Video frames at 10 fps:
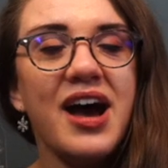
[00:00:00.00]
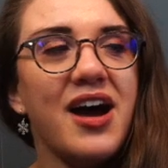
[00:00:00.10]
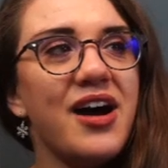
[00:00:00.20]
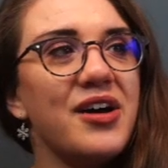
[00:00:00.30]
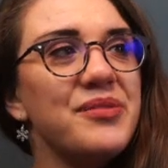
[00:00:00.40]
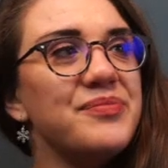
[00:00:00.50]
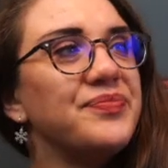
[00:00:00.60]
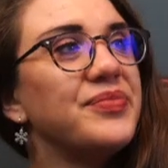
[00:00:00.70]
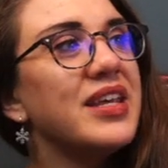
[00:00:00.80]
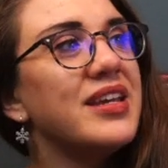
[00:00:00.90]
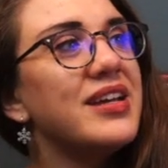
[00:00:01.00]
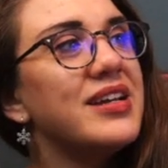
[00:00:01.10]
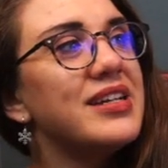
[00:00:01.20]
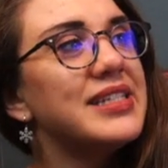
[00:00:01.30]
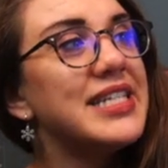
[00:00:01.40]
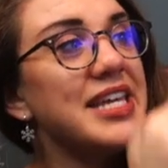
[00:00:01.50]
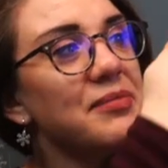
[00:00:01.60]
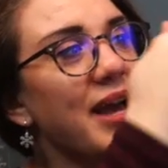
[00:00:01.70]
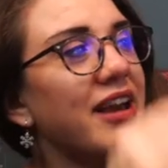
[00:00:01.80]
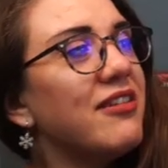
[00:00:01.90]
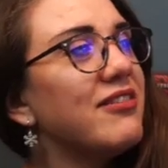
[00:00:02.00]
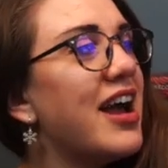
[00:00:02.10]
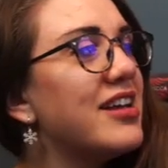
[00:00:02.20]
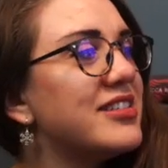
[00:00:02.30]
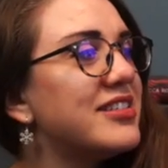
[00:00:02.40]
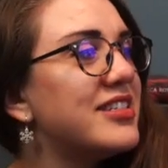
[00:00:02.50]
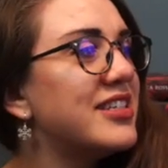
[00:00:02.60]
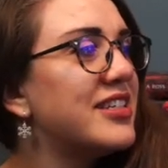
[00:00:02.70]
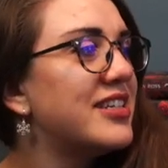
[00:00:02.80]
um, tea bag rest.